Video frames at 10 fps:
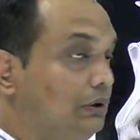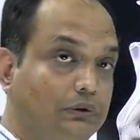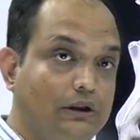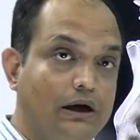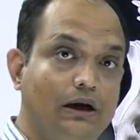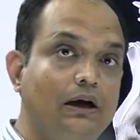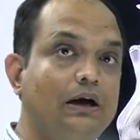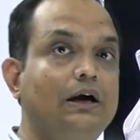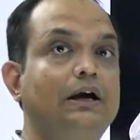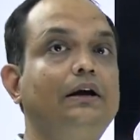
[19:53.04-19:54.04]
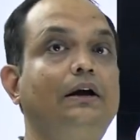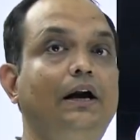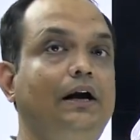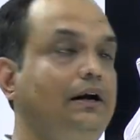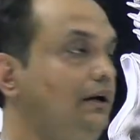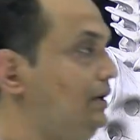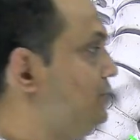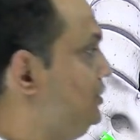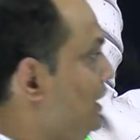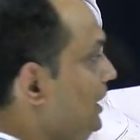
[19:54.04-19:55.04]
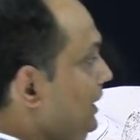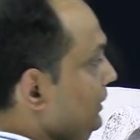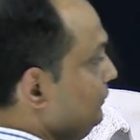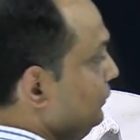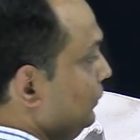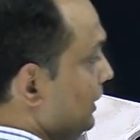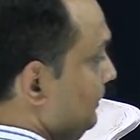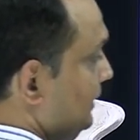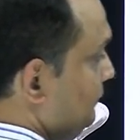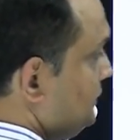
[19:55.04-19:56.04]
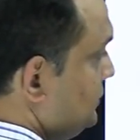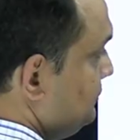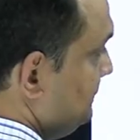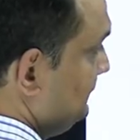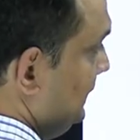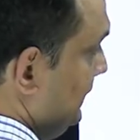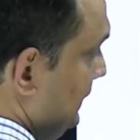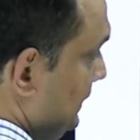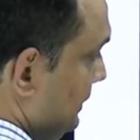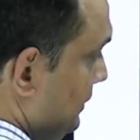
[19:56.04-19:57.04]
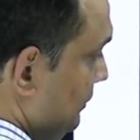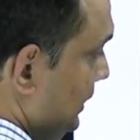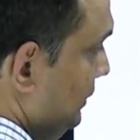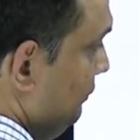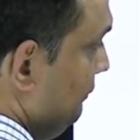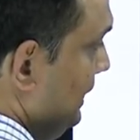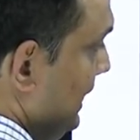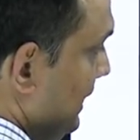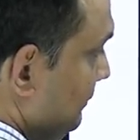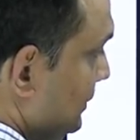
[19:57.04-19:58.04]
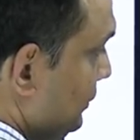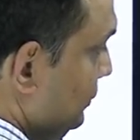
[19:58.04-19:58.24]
through the greater sciatic foramen which is present here. Now here you will have the